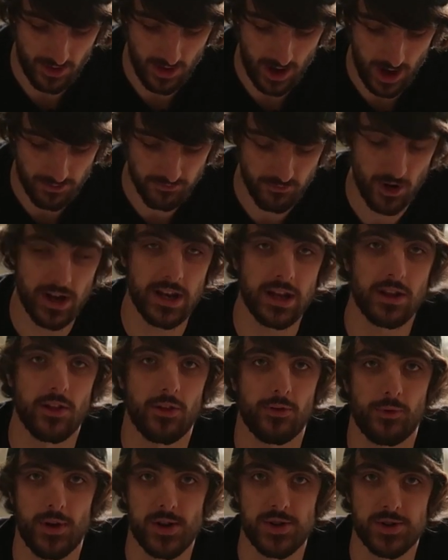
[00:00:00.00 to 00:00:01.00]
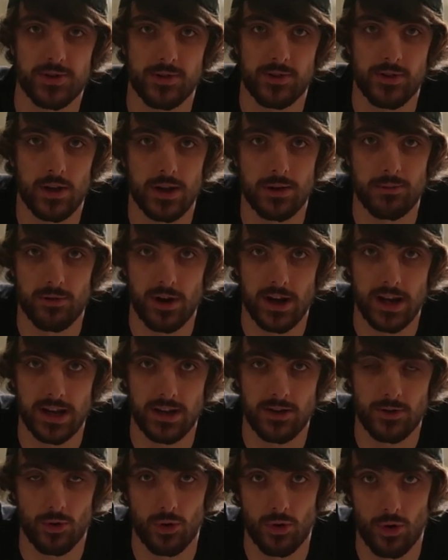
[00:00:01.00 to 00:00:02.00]
I'm running the 330
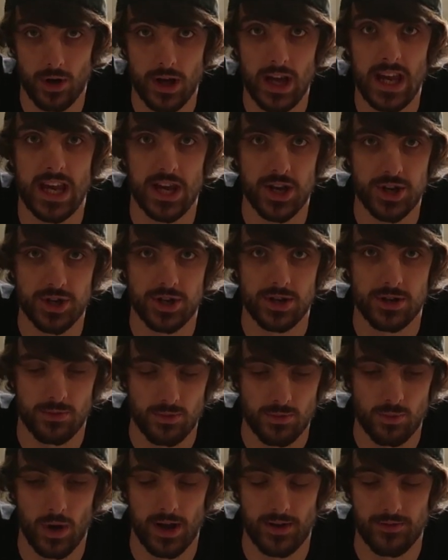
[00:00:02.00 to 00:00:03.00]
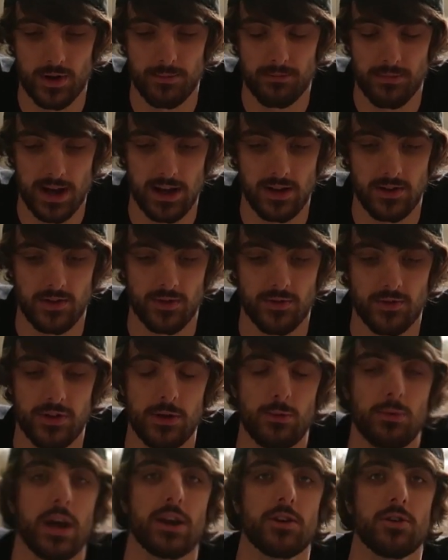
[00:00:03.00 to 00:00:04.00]
brake or ish, whatever it makes. Obviously
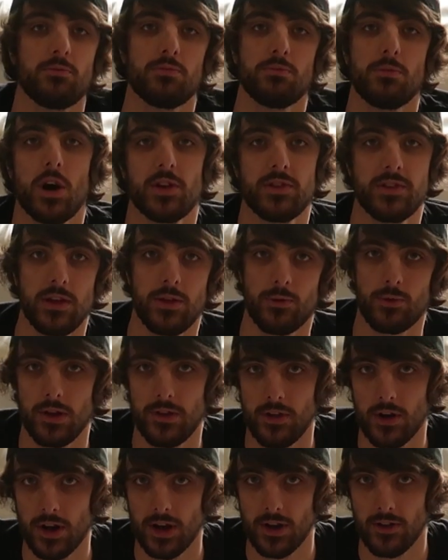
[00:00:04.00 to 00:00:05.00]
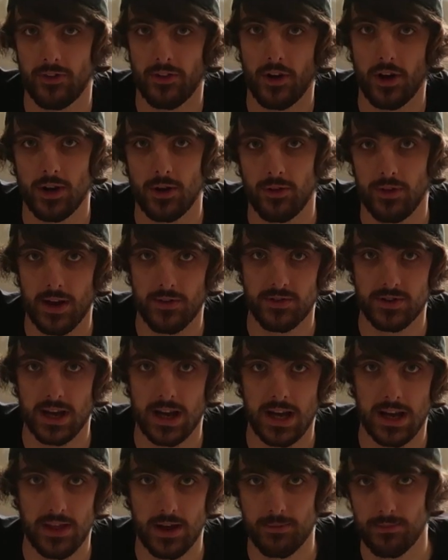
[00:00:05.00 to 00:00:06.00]
we had a RT330 on dyno the other
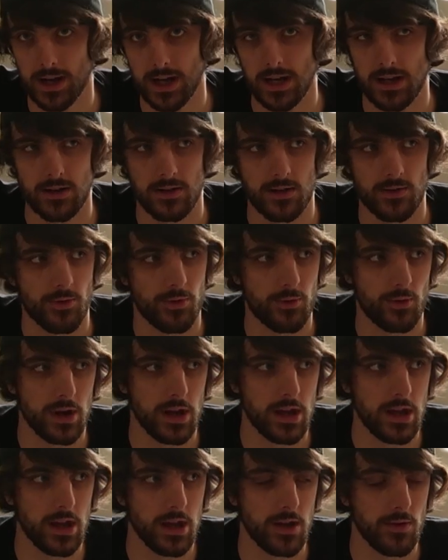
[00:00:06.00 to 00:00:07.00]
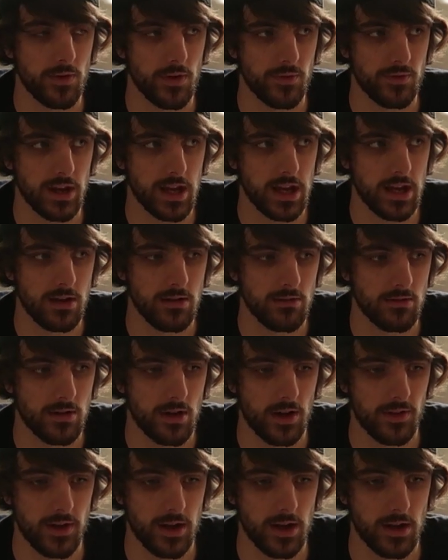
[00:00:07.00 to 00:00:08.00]
day that made 315,
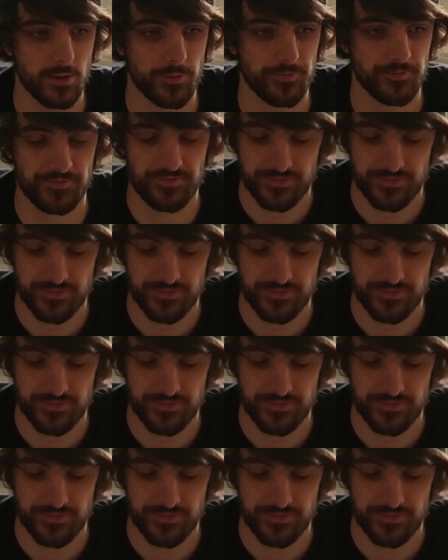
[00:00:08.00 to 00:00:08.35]
I think,